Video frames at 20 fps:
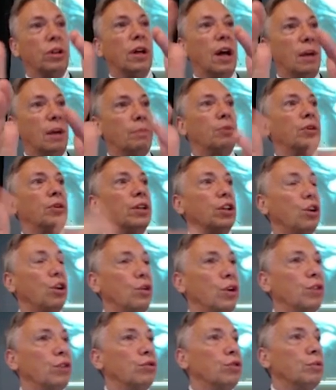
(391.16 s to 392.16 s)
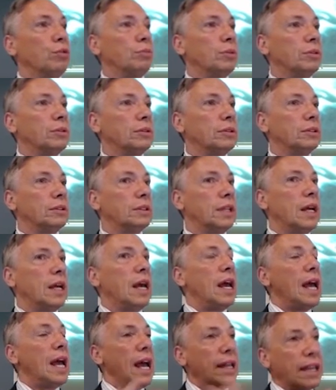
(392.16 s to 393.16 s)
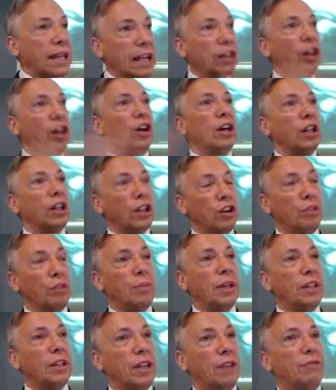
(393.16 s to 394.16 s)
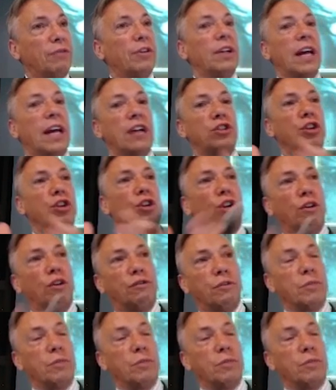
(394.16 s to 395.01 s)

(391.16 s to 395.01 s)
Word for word: upper and lower group. And they look a little bit different as you go from the